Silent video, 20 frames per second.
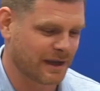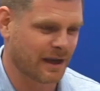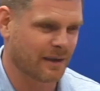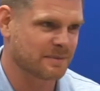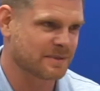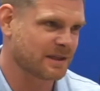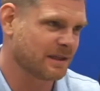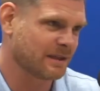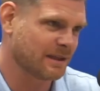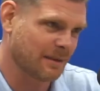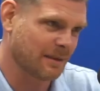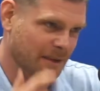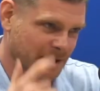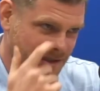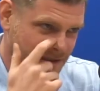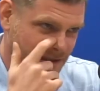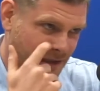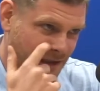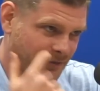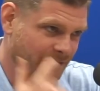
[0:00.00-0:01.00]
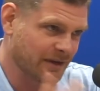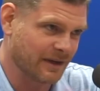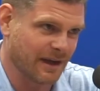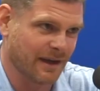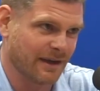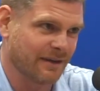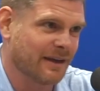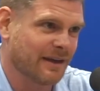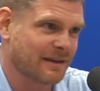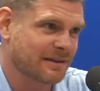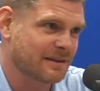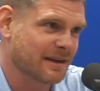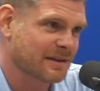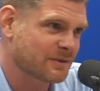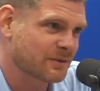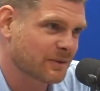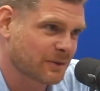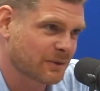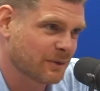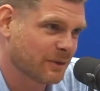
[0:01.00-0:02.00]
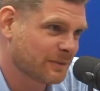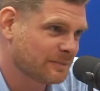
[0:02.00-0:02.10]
seeing that in my son every day, and that's really cool.